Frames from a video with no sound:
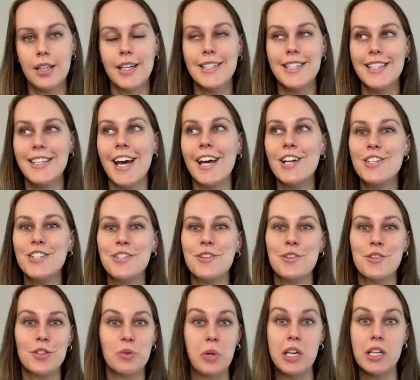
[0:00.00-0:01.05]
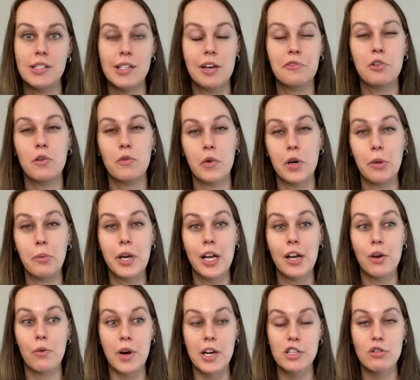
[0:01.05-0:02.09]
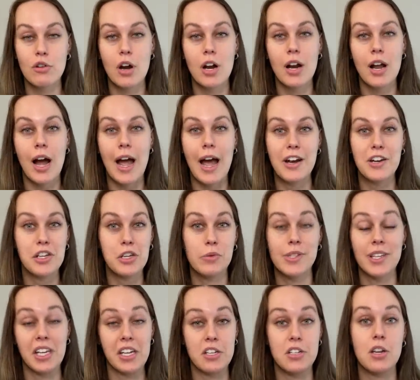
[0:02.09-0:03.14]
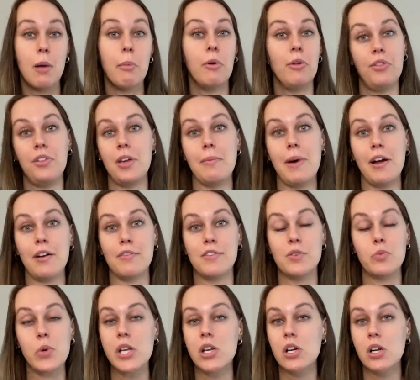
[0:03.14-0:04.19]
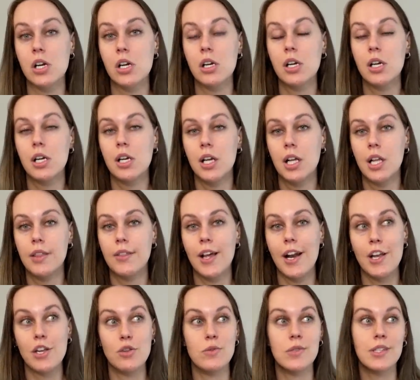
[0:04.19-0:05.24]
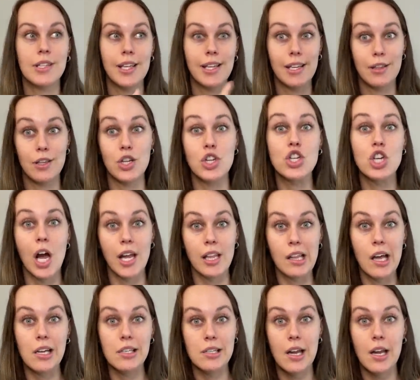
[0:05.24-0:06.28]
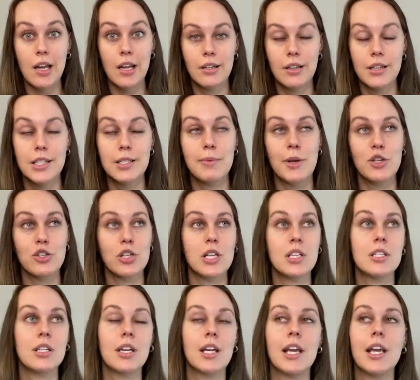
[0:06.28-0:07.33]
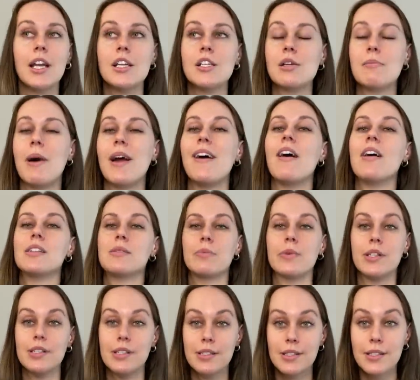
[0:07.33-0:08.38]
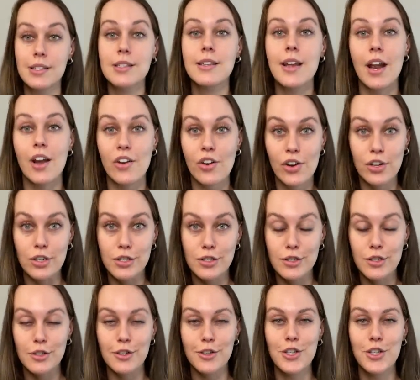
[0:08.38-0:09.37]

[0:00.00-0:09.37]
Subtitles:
Like to get it to the sweetness level of what you would get in a restaurant, I had to use like double the amount of sweetener that I used like in the chai latte, especially to get it to my husband's standards,